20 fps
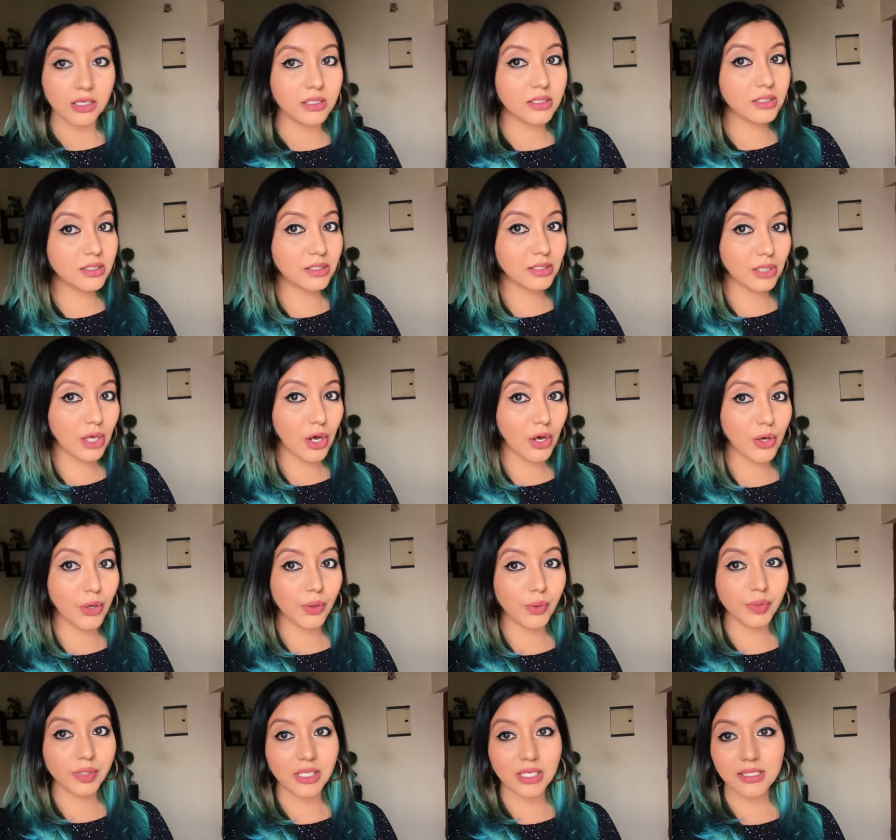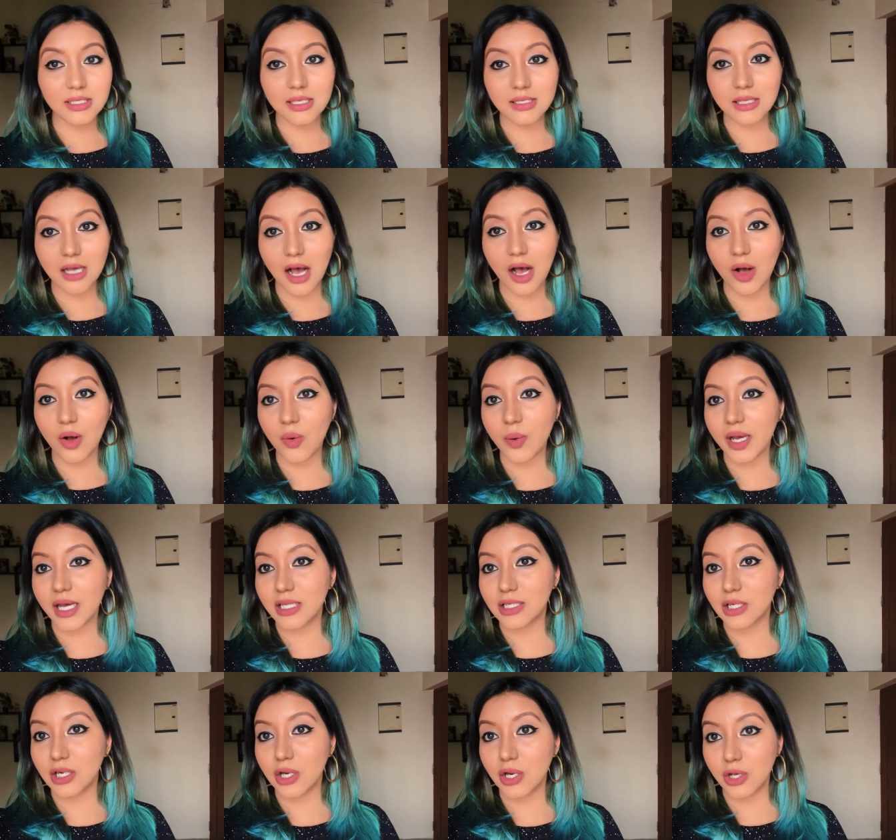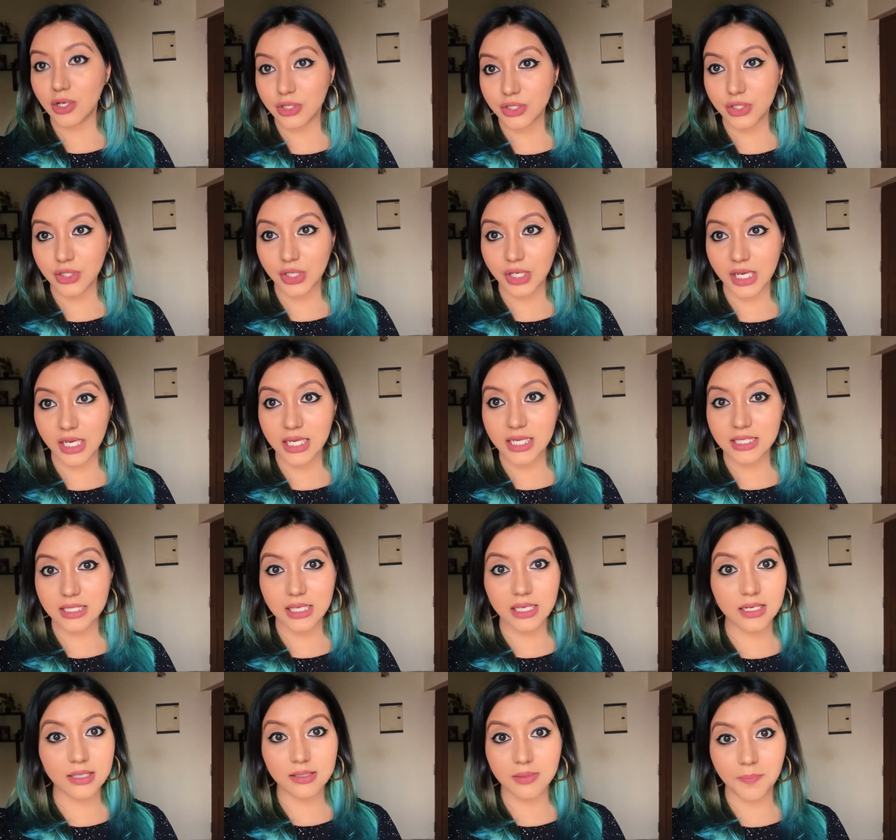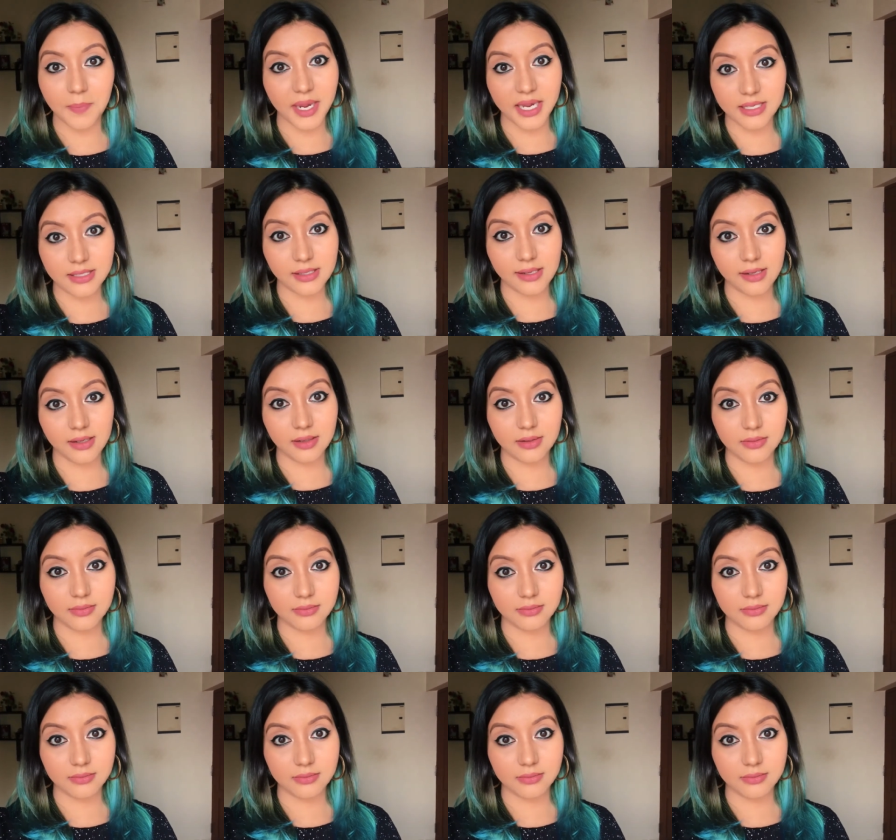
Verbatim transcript: So this is how it looks you guys. It is amazing.